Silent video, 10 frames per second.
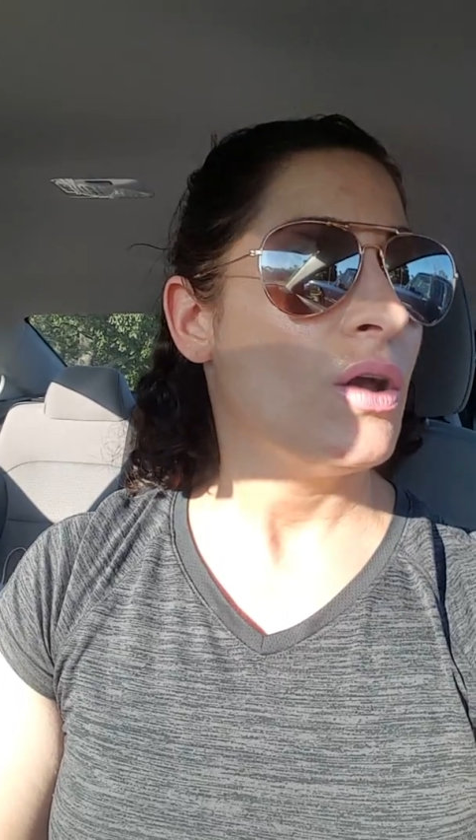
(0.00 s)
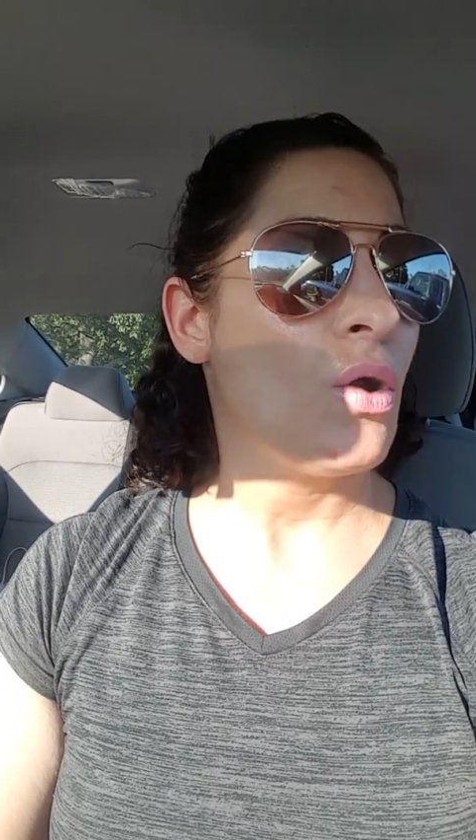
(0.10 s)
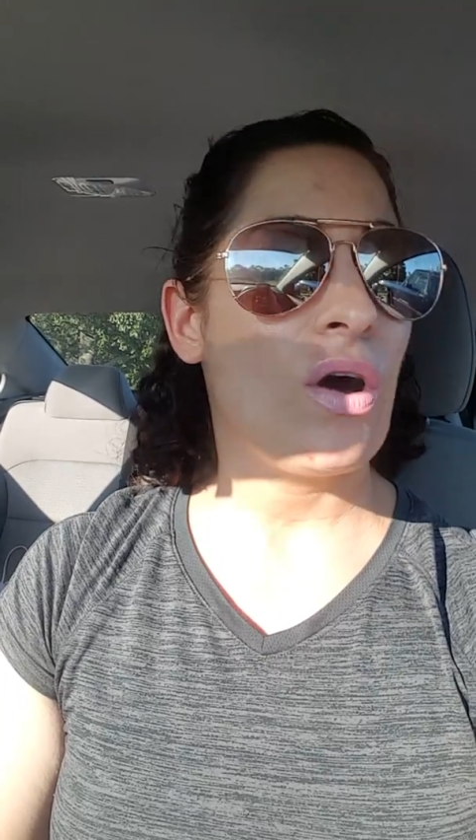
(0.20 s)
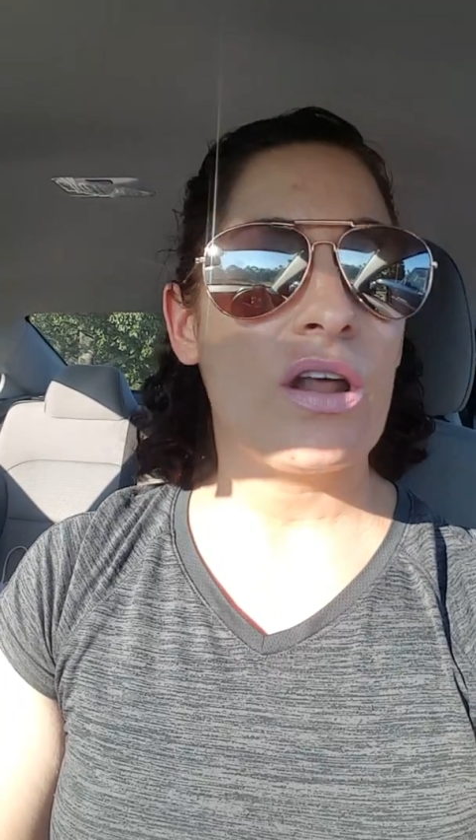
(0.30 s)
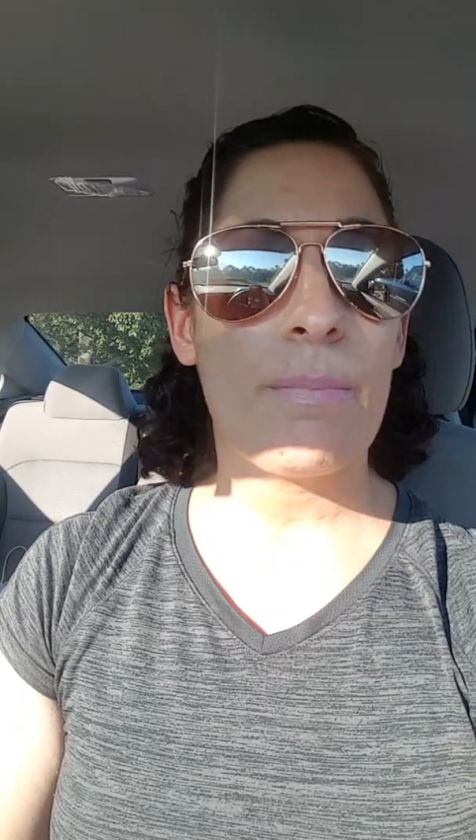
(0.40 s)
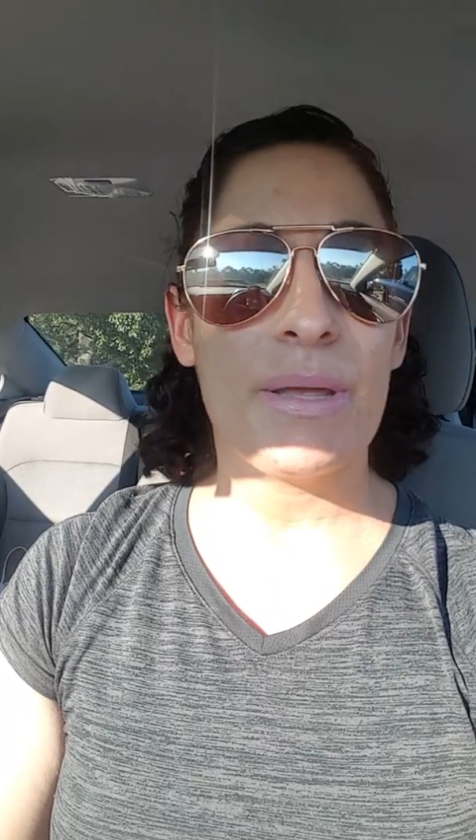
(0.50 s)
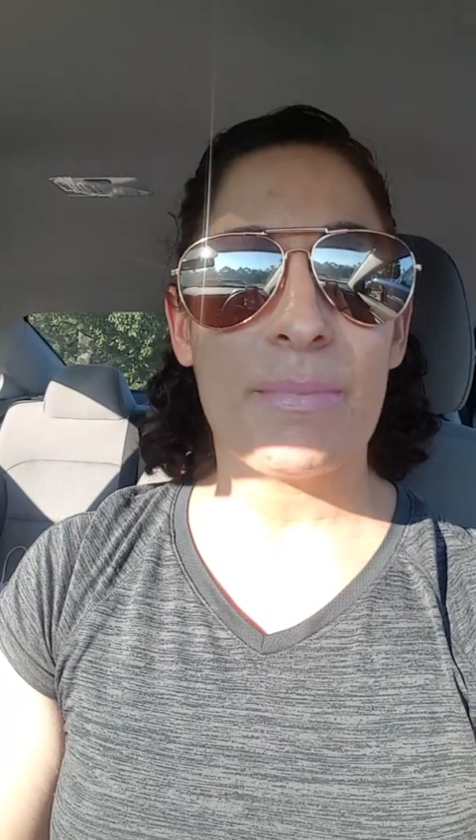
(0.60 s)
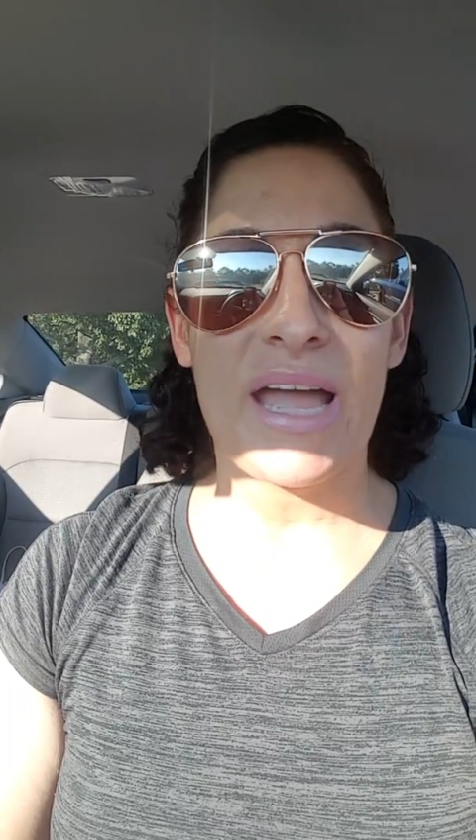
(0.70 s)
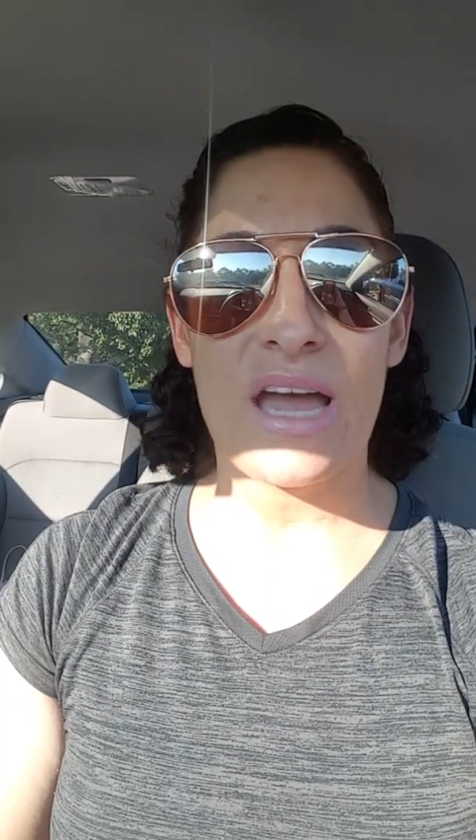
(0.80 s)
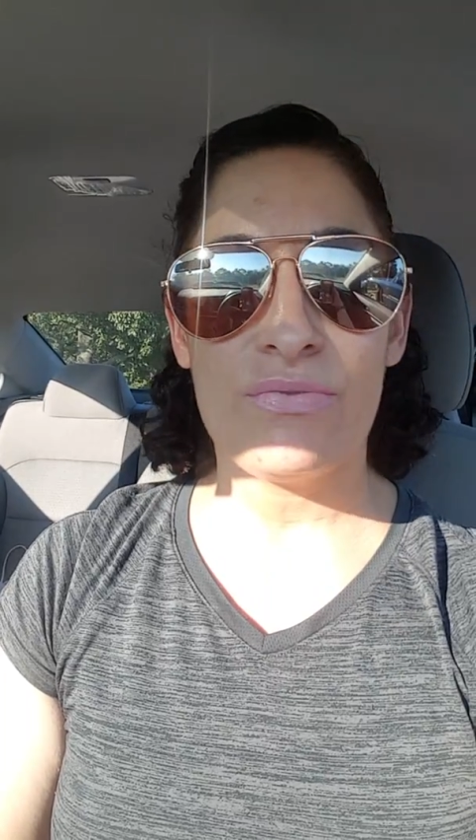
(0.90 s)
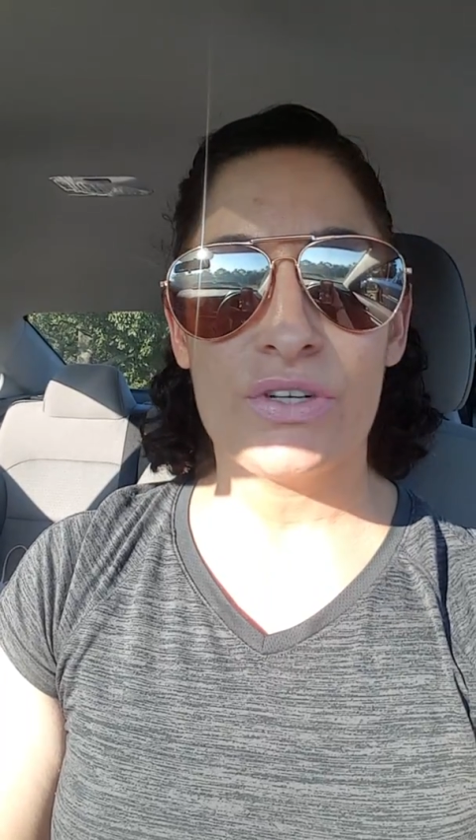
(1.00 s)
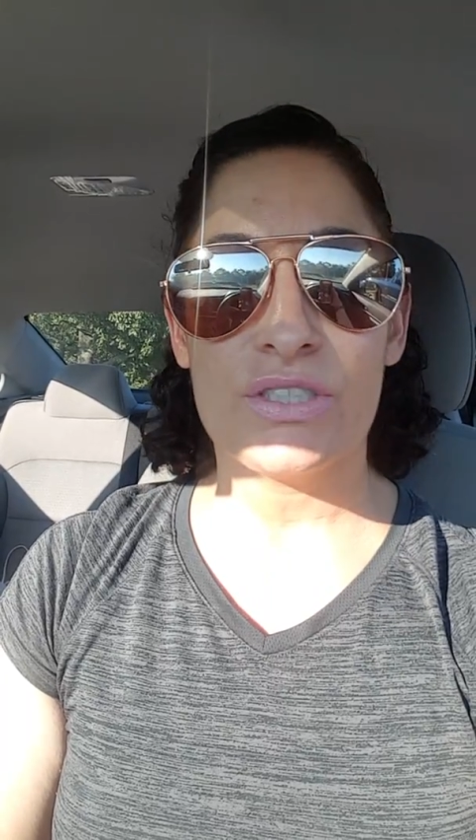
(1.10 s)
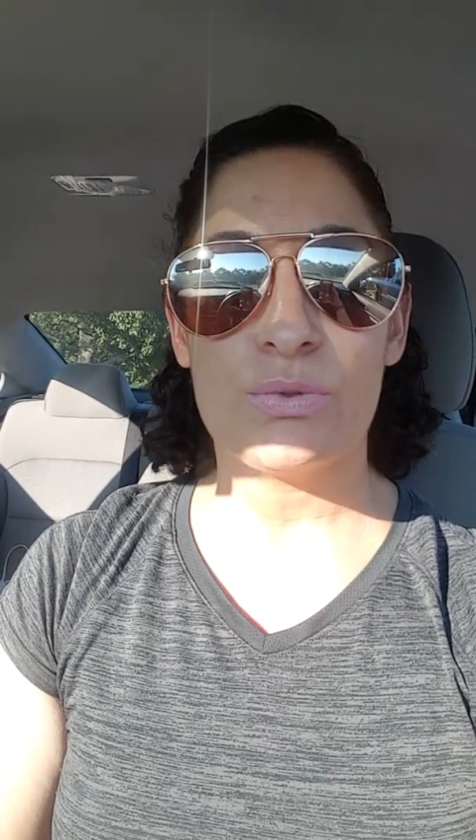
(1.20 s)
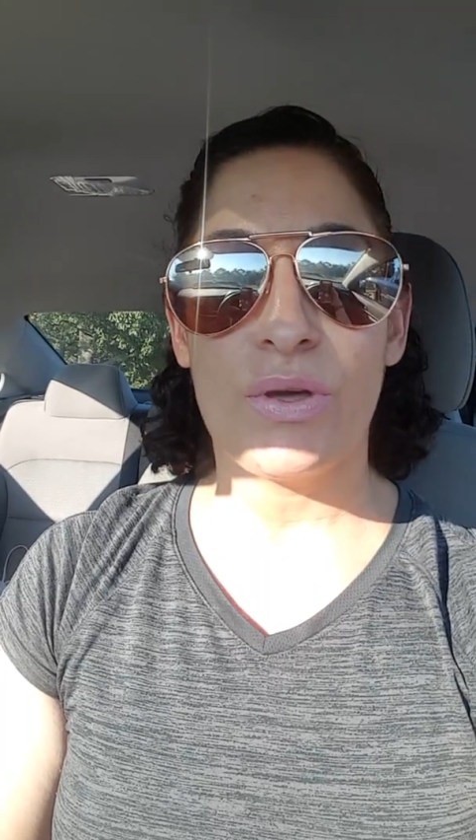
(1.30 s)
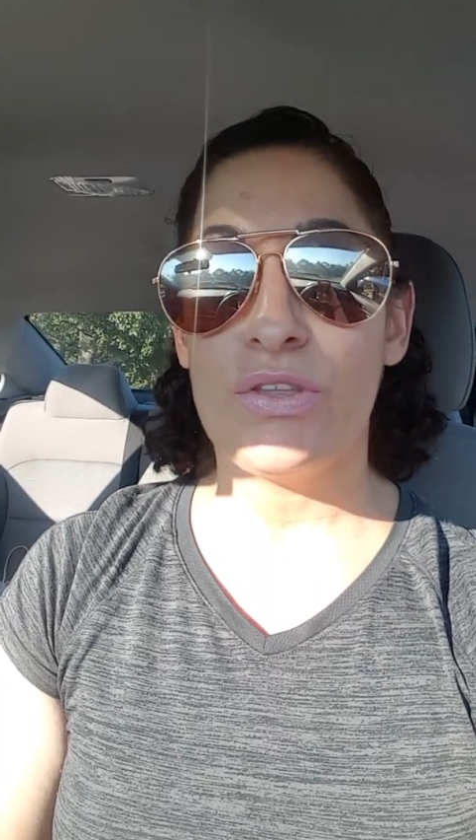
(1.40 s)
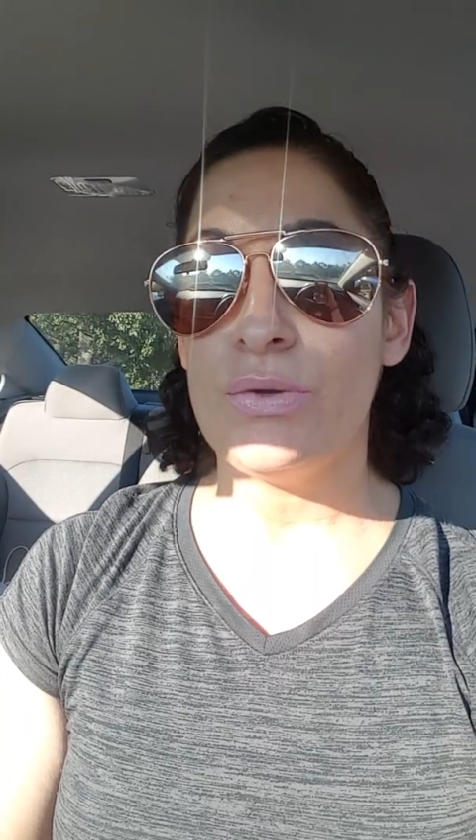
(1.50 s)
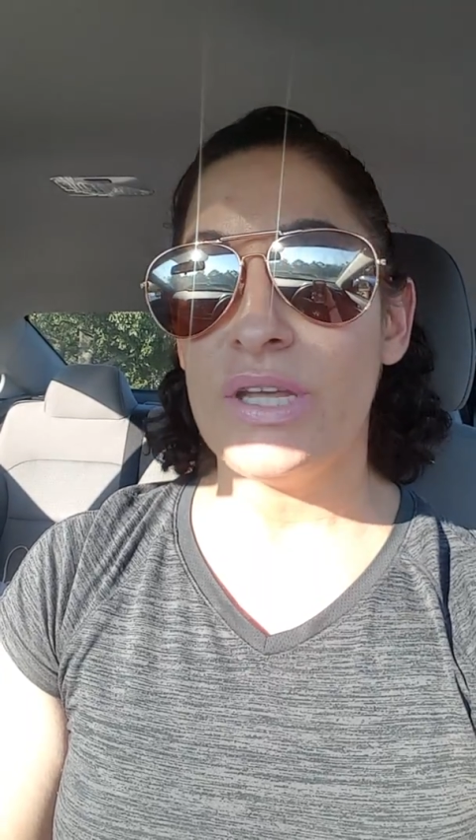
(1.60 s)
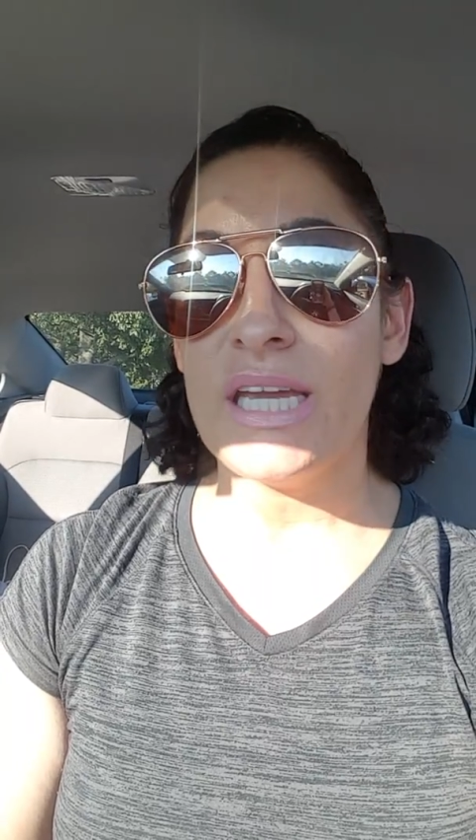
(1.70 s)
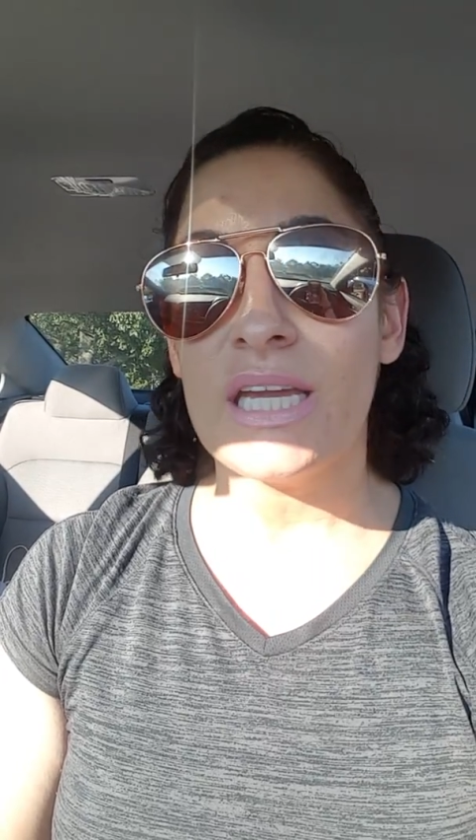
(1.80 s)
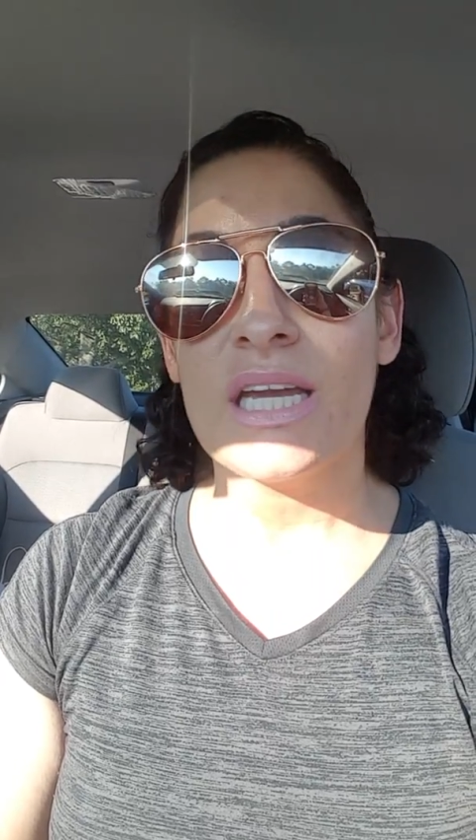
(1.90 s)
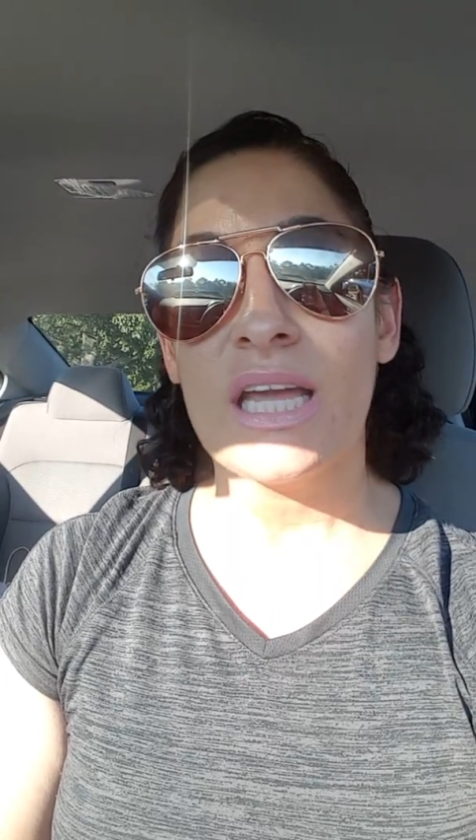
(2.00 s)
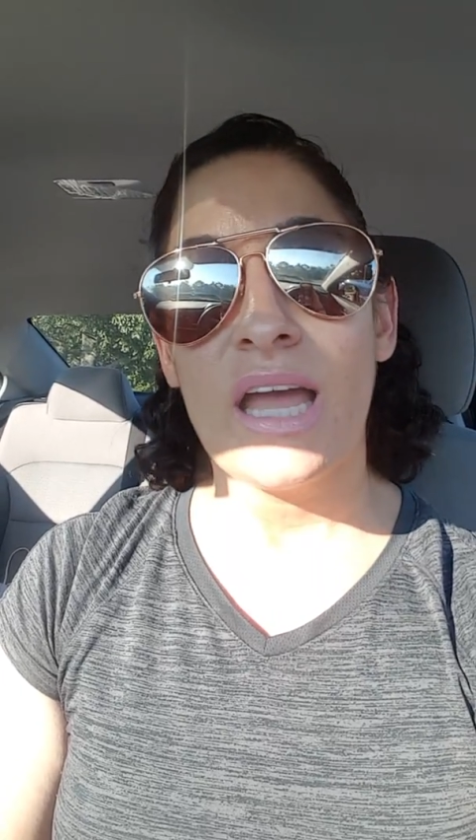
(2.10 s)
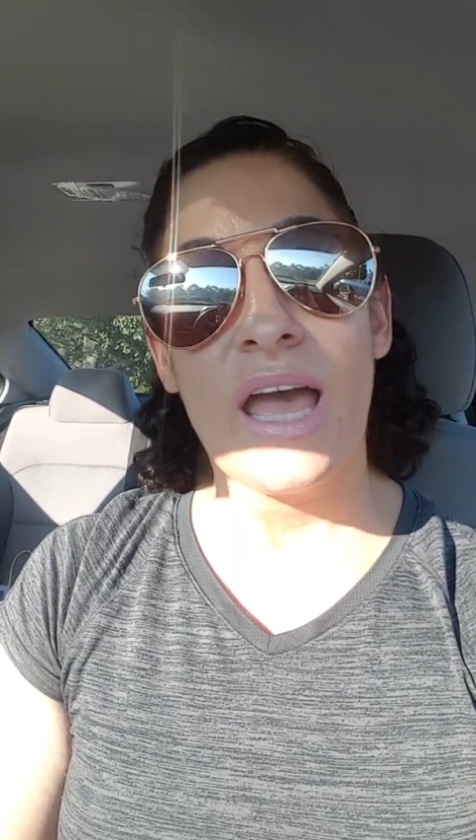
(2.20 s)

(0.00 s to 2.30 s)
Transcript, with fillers: caught up in my efforts with Younique.